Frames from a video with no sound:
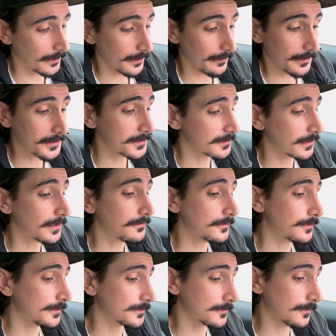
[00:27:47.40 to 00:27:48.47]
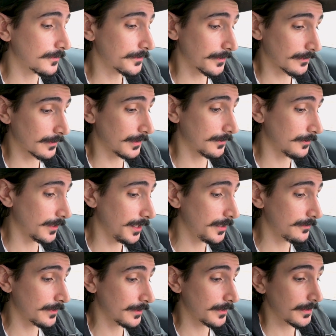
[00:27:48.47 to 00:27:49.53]
this level is a whole nother level.
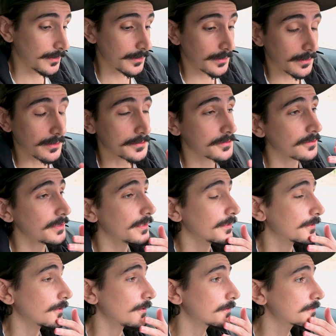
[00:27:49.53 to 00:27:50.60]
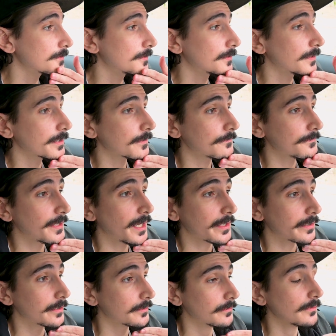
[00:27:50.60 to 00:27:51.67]
Anyway, so yeah, he calls her like a
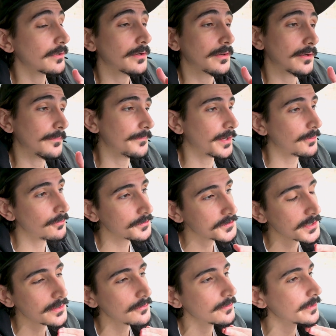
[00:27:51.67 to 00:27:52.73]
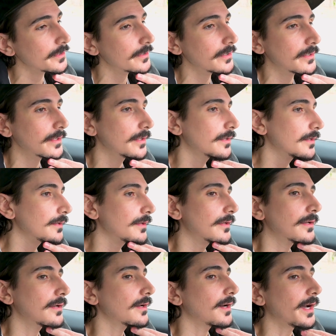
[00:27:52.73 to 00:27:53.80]
fat. I won't say the word.
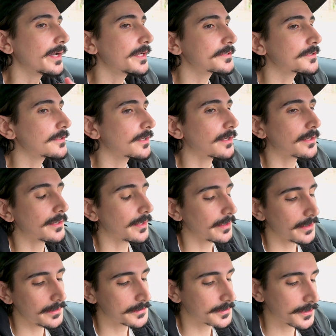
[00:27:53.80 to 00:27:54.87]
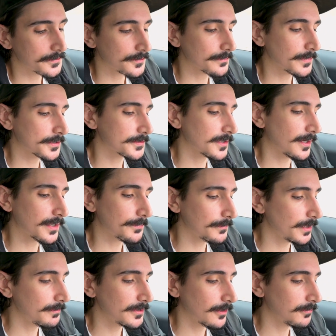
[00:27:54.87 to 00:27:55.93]
I guess I hate censoring myself.
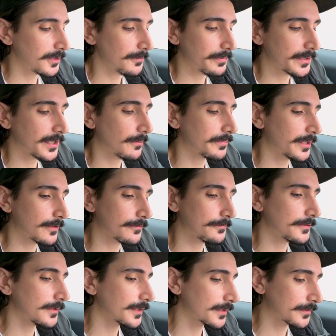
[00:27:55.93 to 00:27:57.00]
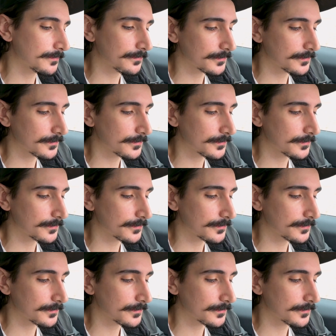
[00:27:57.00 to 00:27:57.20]
Maybe I'll bleep it out, but I don't feel like